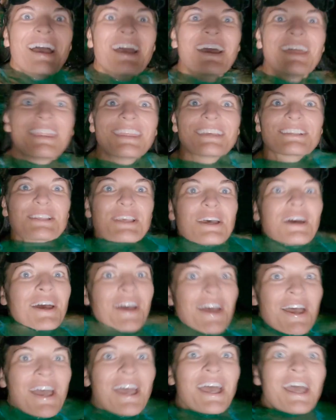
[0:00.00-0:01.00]
This
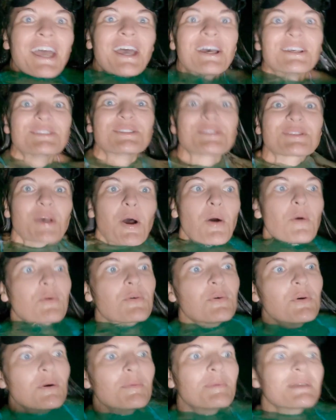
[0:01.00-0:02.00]
is so
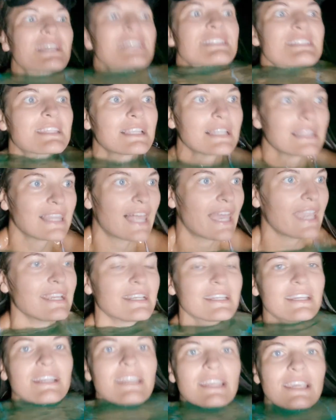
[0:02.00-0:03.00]
cool because the
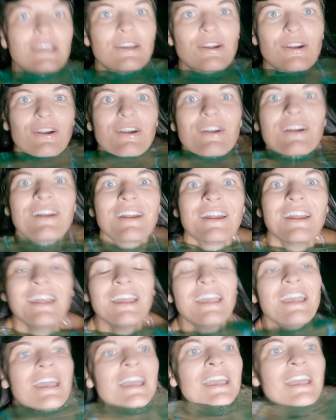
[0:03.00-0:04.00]
light in here
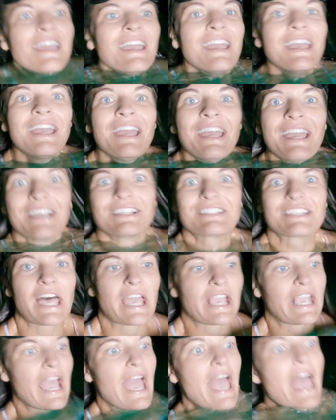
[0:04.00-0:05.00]
is
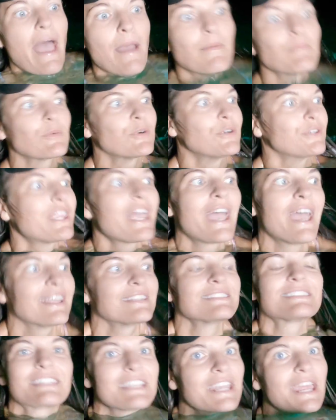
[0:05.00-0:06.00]
like emerald,
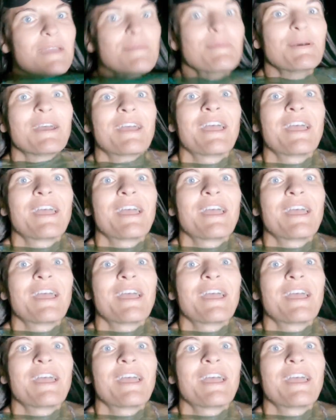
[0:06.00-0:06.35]
hence the name